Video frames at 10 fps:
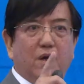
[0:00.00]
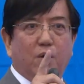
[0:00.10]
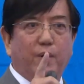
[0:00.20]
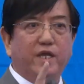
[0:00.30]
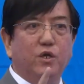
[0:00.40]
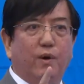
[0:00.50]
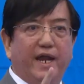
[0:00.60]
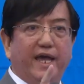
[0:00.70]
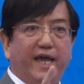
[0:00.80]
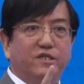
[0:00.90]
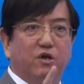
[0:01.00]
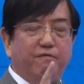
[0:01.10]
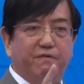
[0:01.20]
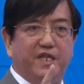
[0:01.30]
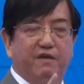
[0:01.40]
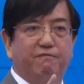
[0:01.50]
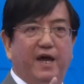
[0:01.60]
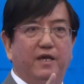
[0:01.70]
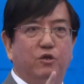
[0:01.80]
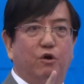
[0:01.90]
When you are the age of
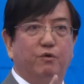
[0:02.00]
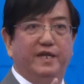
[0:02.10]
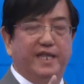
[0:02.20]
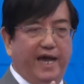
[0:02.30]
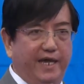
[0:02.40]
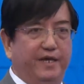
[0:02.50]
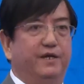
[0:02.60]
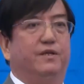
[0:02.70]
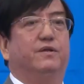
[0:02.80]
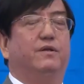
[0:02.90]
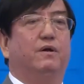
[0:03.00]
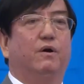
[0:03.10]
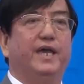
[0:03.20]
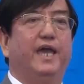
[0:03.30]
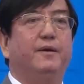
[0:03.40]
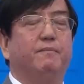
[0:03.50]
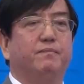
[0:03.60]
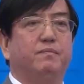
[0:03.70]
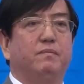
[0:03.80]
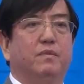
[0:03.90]
55, you don't retire, okay?
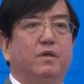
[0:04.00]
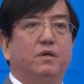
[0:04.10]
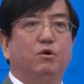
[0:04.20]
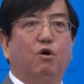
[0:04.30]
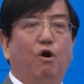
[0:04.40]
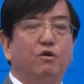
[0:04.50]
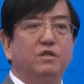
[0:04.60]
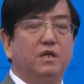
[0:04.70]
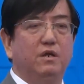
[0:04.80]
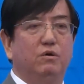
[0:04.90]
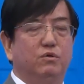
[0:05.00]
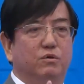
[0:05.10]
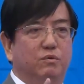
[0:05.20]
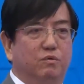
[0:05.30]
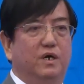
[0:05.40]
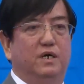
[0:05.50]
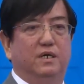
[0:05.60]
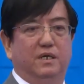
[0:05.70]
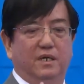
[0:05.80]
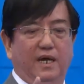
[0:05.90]
You continue to work
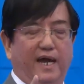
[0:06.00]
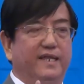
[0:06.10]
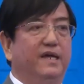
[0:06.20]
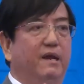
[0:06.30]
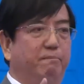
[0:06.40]
under the